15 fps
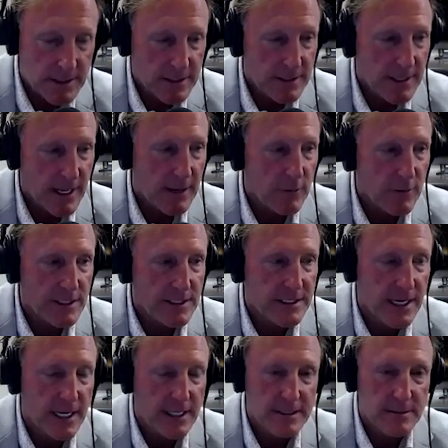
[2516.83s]
that
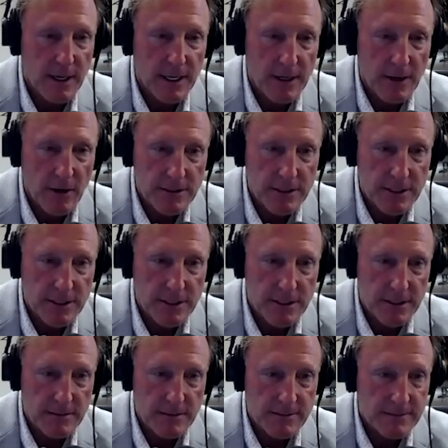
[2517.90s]
resets my nervous
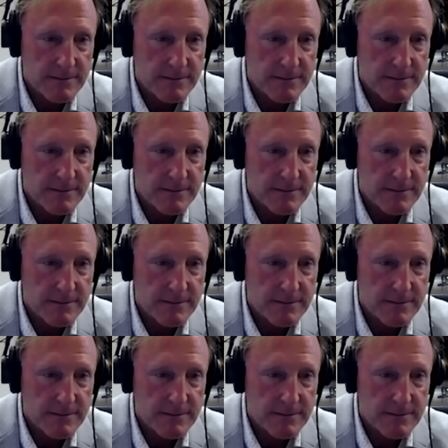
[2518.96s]
system.